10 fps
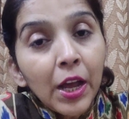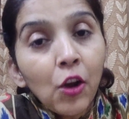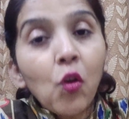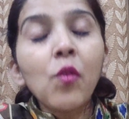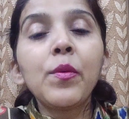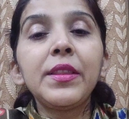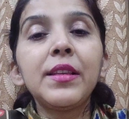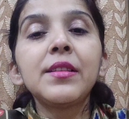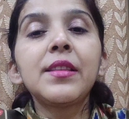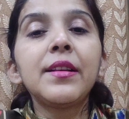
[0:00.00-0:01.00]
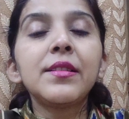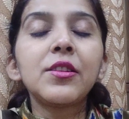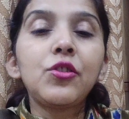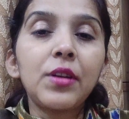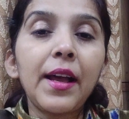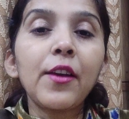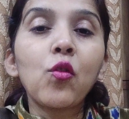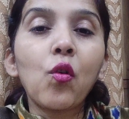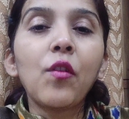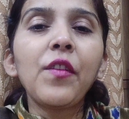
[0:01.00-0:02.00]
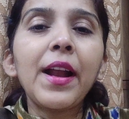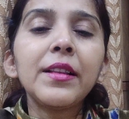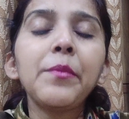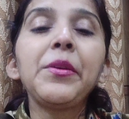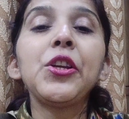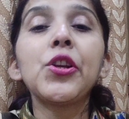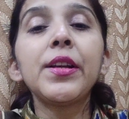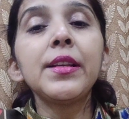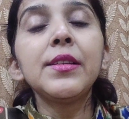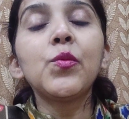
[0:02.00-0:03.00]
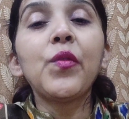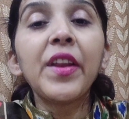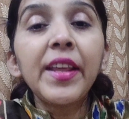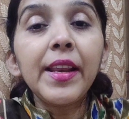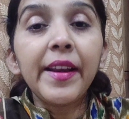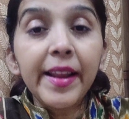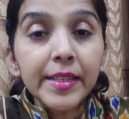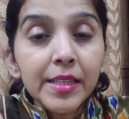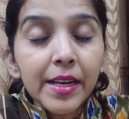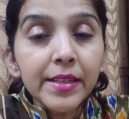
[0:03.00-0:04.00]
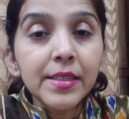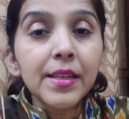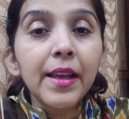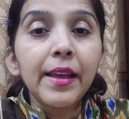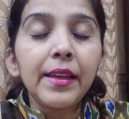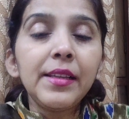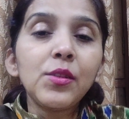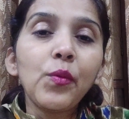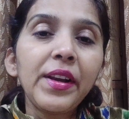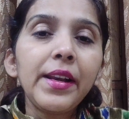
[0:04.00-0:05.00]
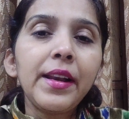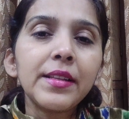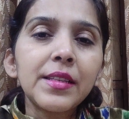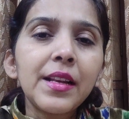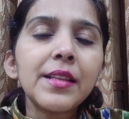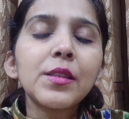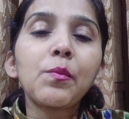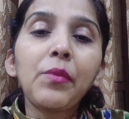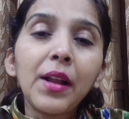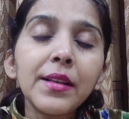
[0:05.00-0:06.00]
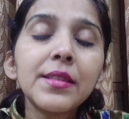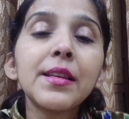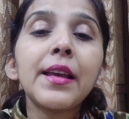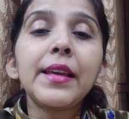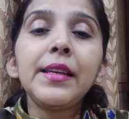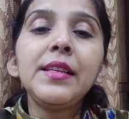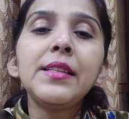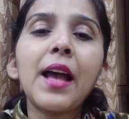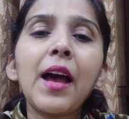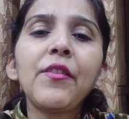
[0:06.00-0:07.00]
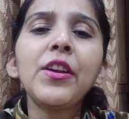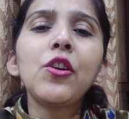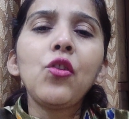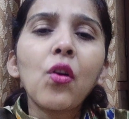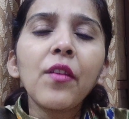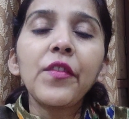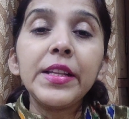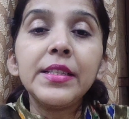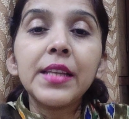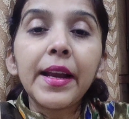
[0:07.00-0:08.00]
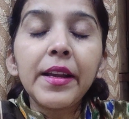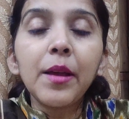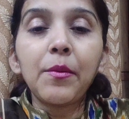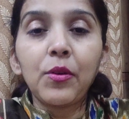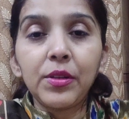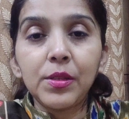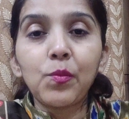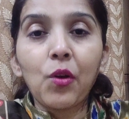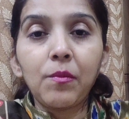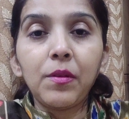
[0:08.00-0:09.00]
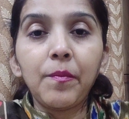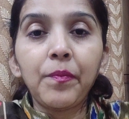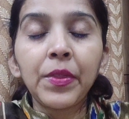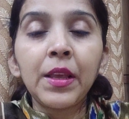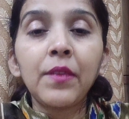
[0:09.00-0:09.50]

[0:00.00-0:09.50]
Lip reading: Along with this, there is a dry cough and the patient is very restless. He is very restless, plus he is having a lot of anxiety about his problem.